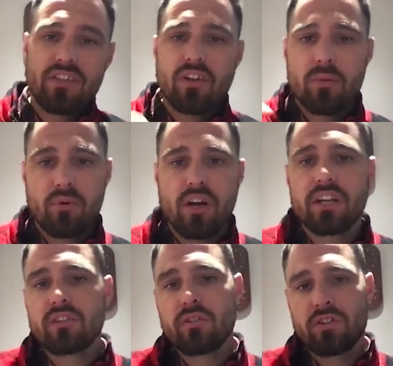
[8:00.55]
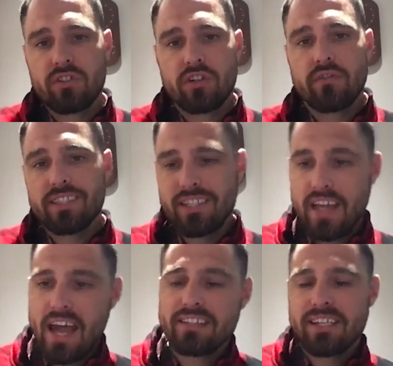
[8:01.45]
a product or a service that
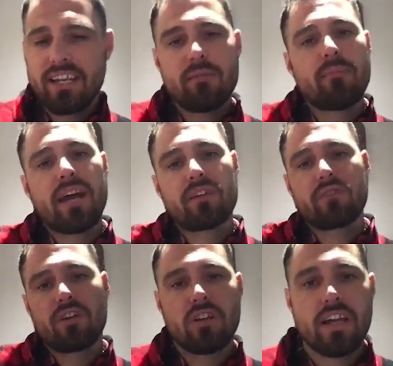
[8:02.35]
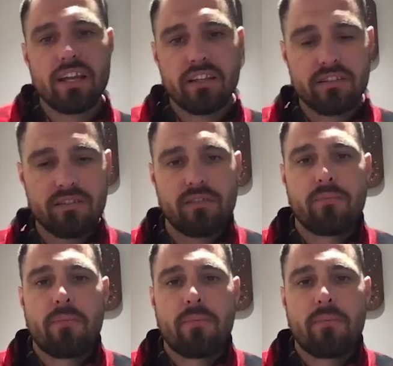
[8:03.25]
has an impact for clients.